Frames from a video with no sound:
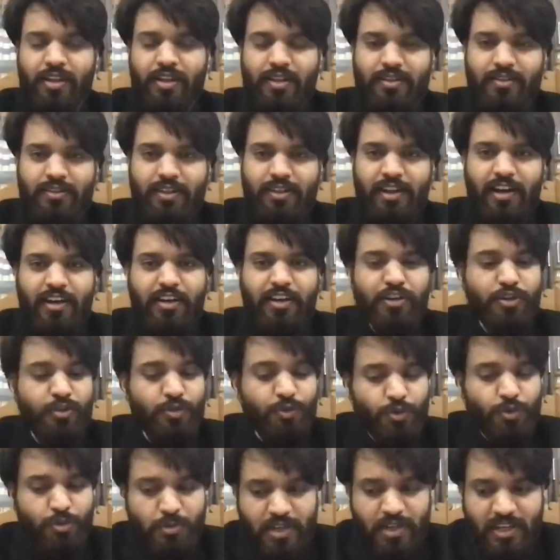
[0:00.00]
There are
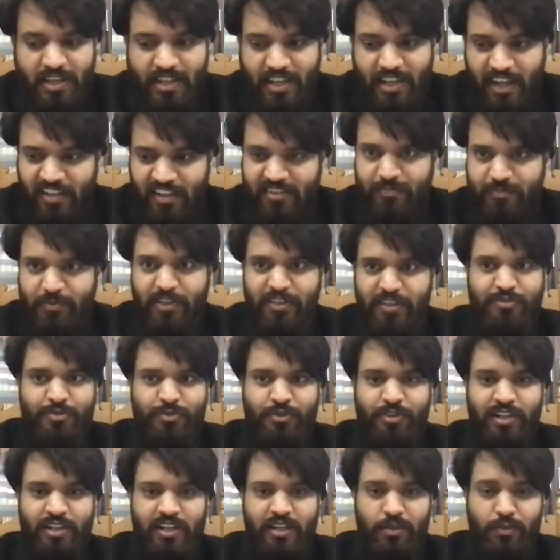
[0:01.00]
too many aspects to
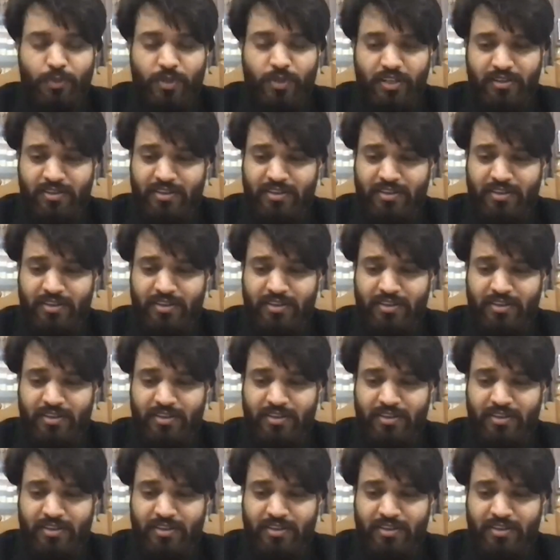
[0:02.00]
deal with.